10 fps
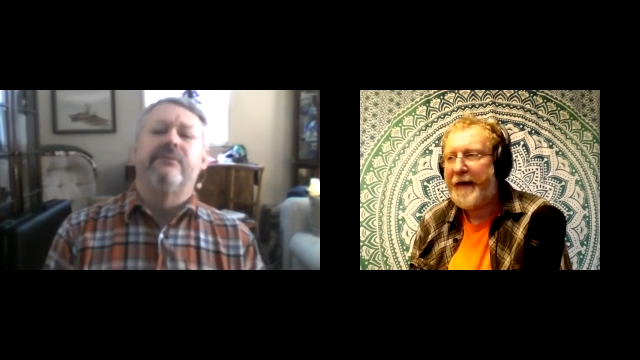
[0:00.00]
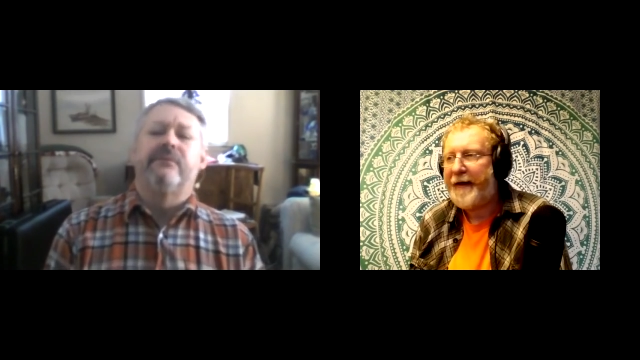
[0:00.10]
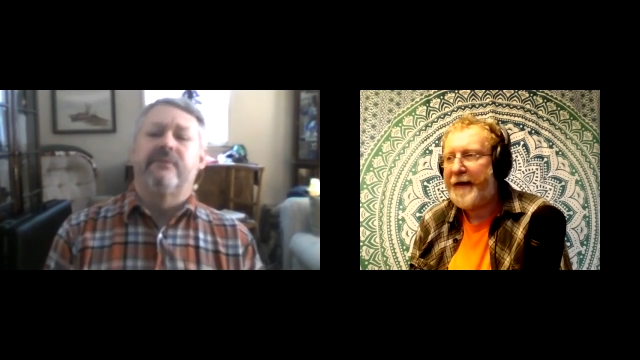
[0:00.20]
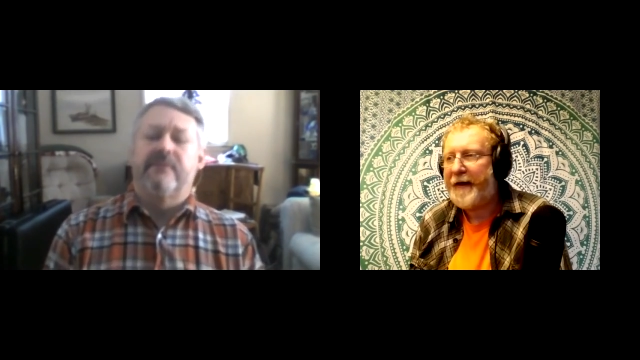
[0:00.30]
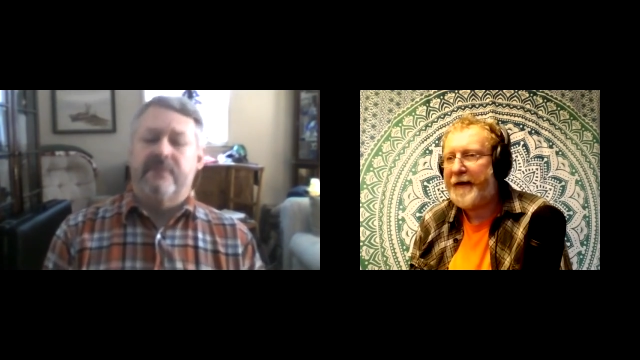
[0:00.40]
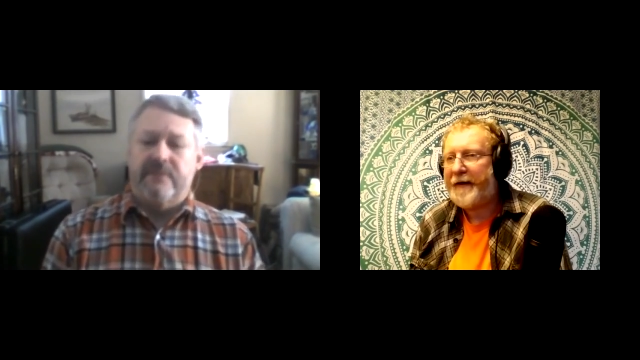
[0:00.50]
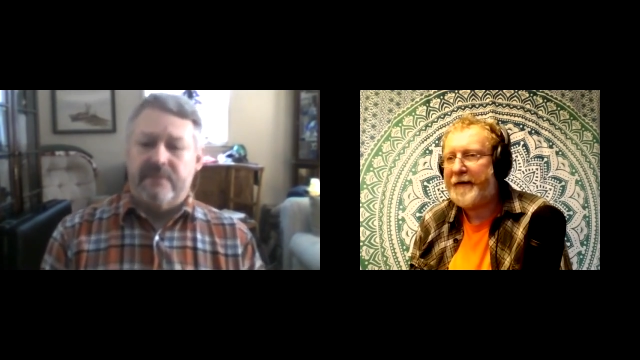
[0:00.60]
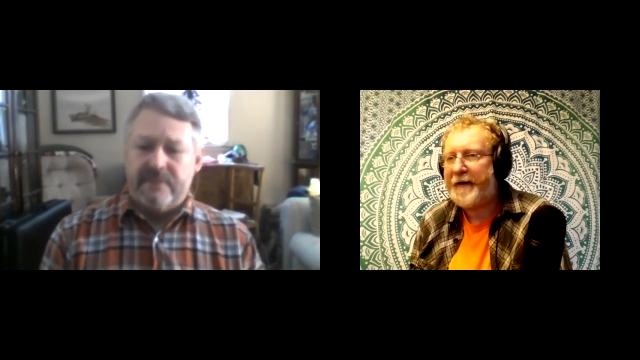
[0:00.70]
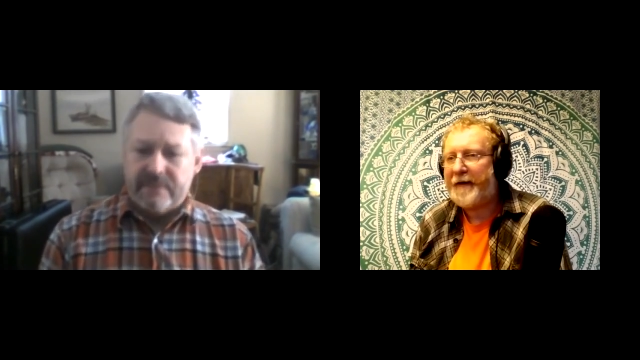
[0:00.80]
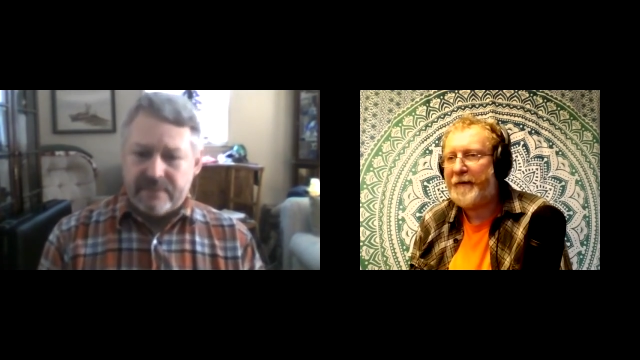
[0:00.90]

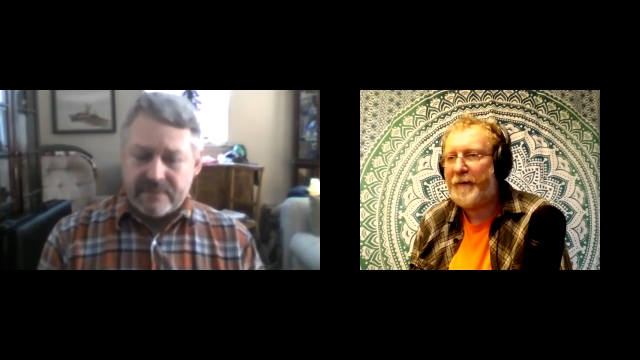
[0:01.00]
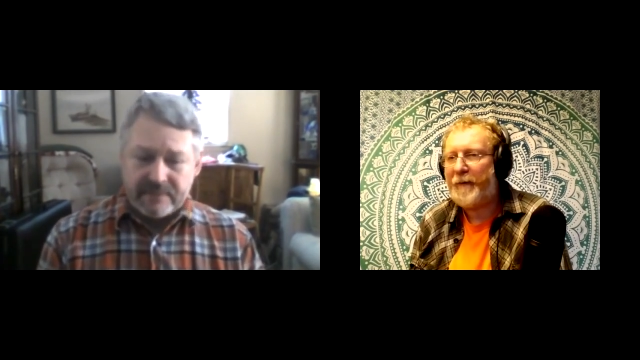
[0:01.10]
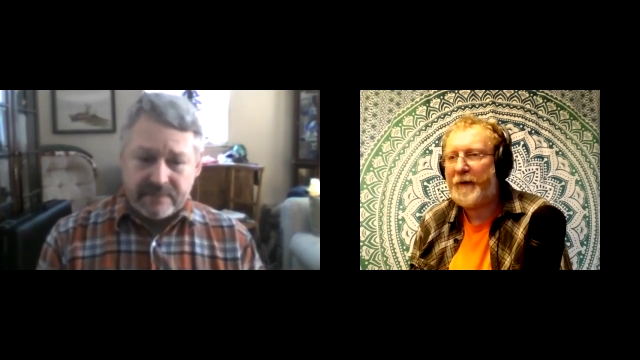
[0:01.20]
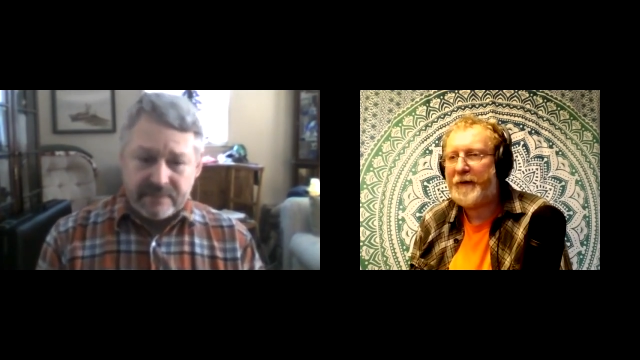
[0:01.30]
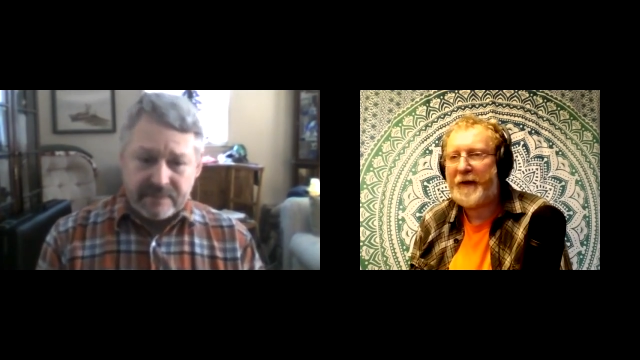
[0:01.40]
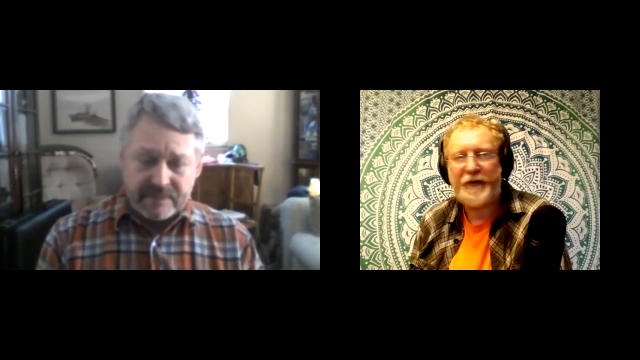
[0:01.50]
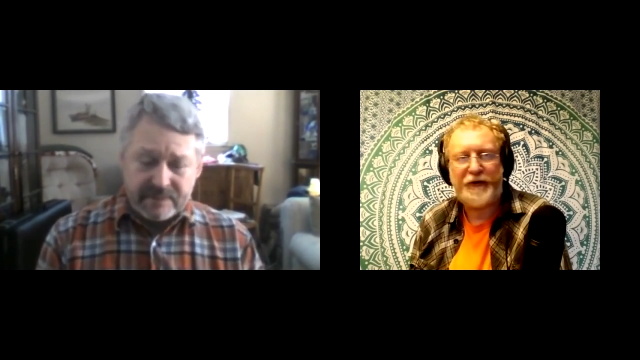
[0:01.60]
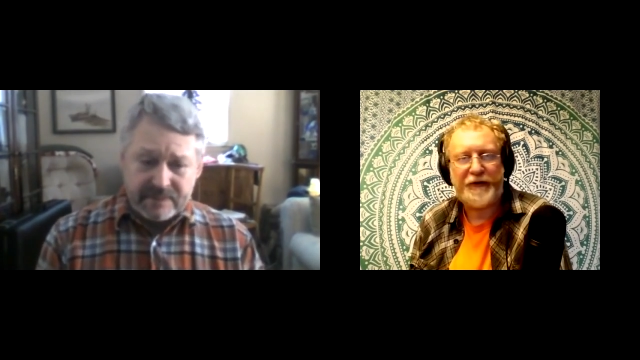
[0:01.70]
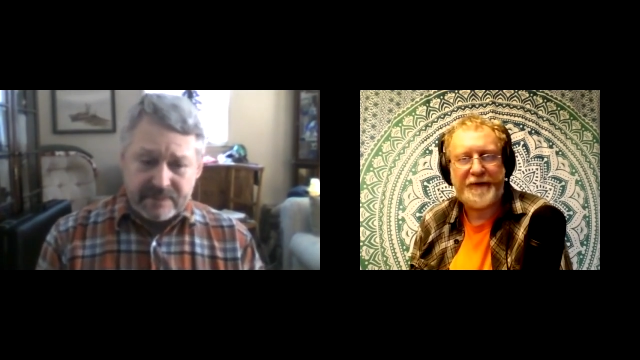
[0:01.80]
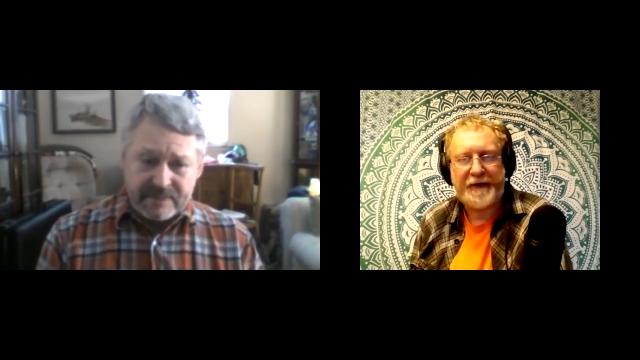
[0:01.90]
Speaker 1: And what
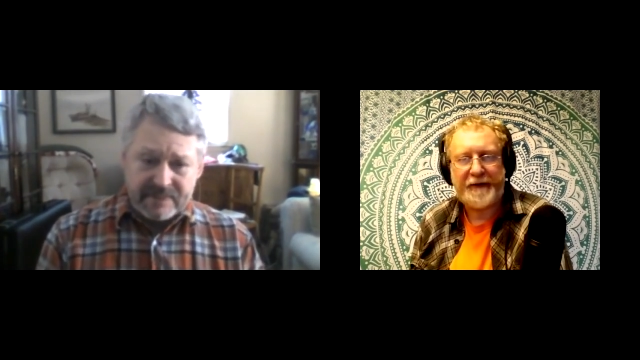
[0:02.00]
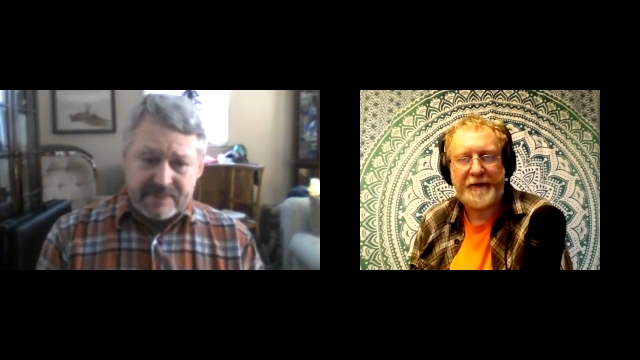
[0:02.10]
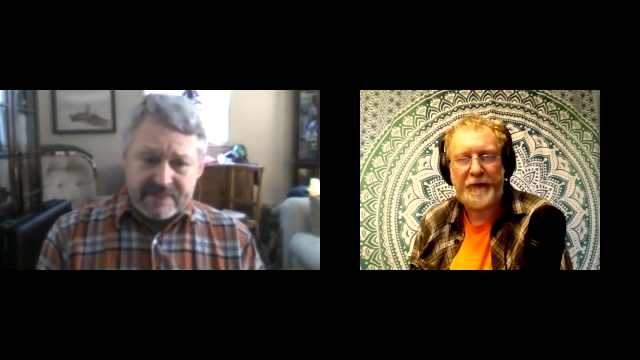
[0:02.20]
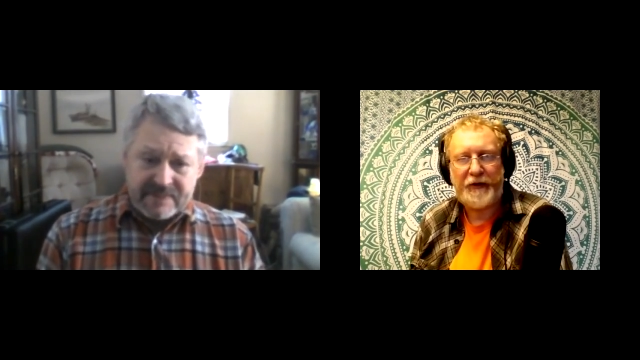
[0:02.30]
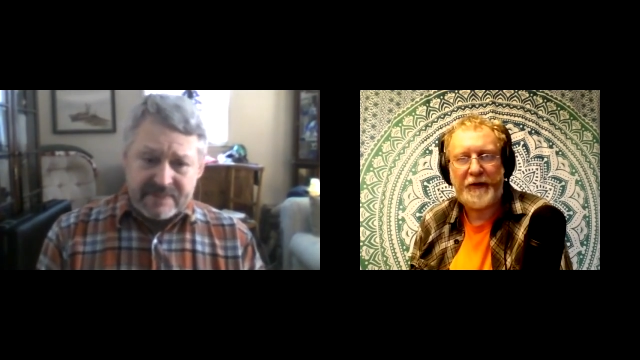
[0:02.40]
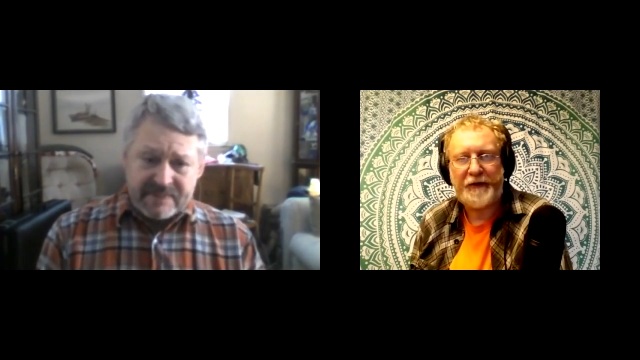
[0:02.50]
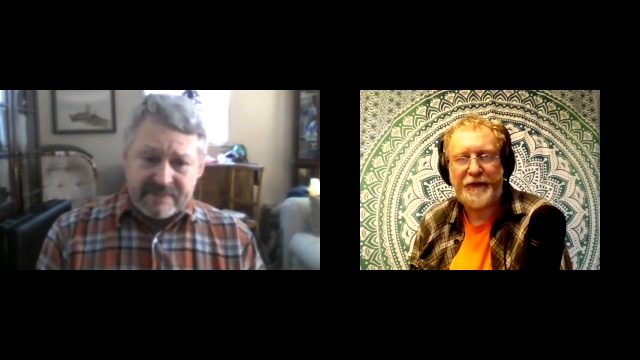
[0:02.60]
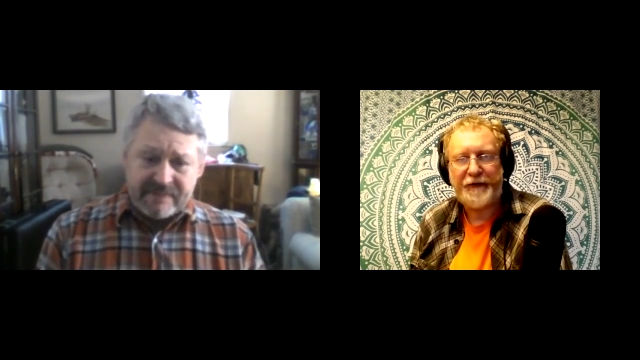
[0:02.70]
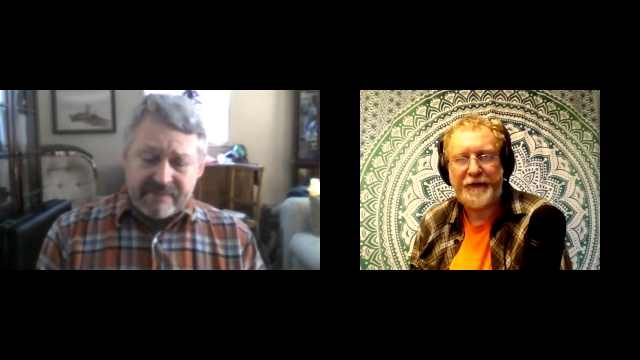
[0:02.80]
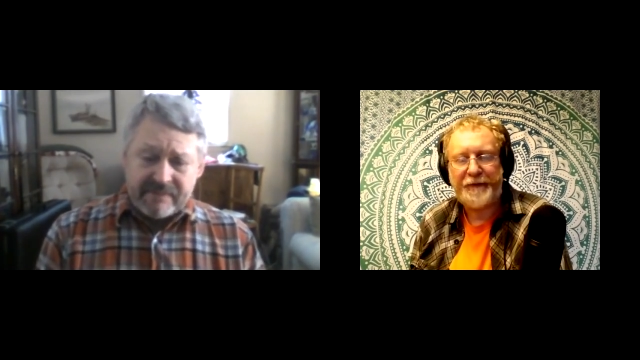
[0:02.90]
culture is that? Which
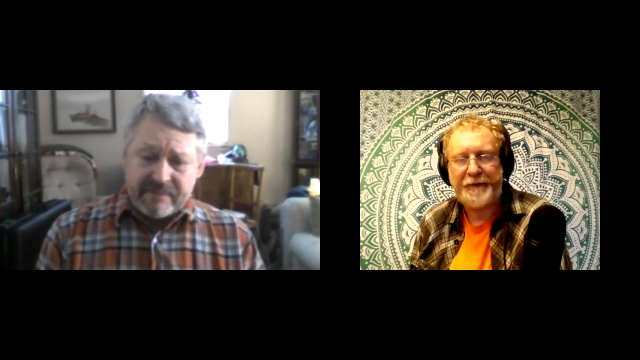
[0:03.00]
culture?